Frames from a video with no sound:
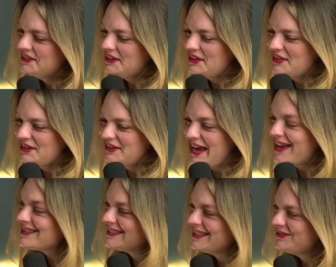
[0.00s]
that they
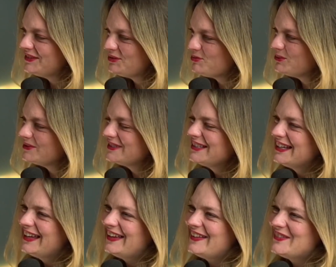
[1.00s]
had to leave Liverpool
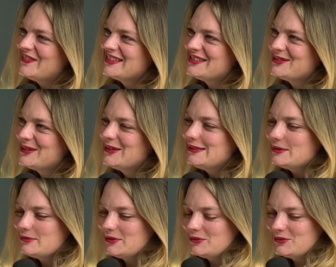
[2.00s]
because he was a
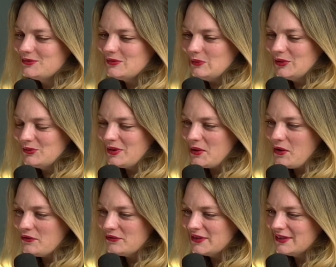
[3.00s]
hoodlum and would run
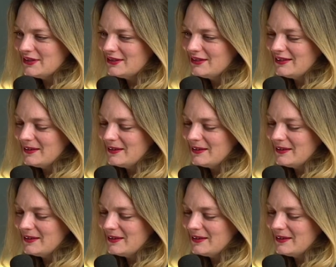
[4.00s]
off. And